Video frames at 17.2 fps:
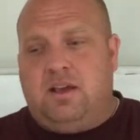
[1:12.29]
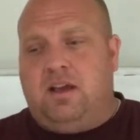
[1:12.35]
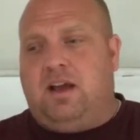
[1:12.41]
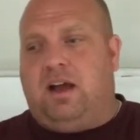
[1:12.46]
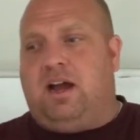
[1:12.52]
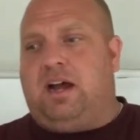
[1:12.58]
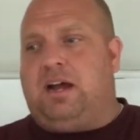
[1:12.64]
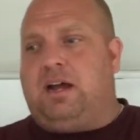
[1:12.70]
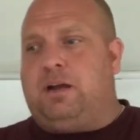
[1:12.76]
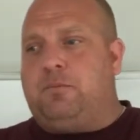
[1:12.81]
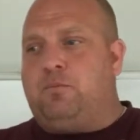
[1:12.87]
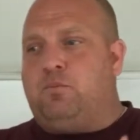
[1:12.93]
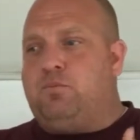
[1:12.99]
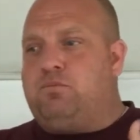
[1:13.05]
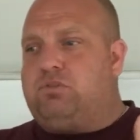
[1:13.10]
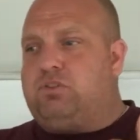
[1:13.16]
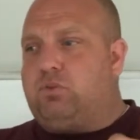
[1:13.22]

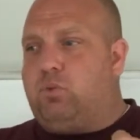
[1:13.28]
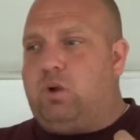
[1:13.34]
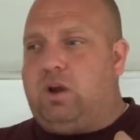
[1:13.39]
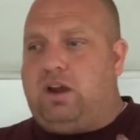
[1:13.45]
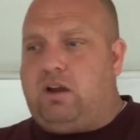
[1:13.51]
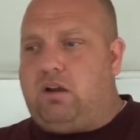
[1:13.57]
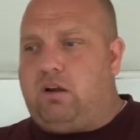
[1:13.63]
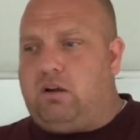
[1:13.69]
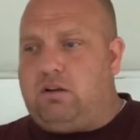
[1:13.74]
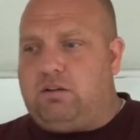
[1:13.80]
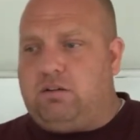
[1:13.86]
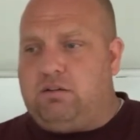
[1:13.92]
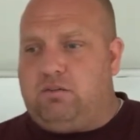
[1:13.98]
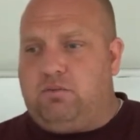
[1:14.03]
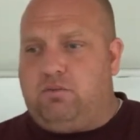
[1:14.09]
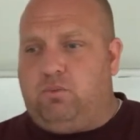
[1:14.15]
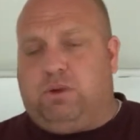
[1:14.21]
to
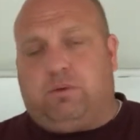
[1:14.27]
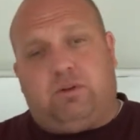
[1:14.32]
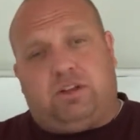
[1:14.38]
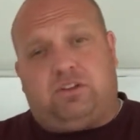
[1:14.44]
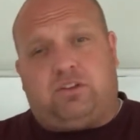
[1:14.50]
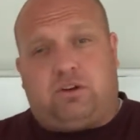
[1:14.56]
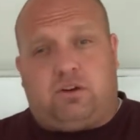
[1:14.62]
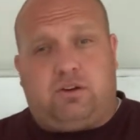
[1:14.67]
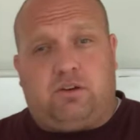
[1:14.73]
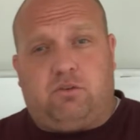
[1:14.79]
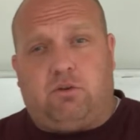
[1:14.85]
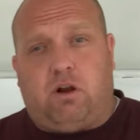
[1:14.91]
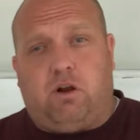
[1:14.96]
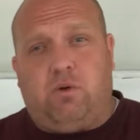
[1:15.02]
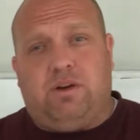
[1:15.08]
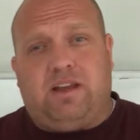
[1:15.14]
where we really started to grow.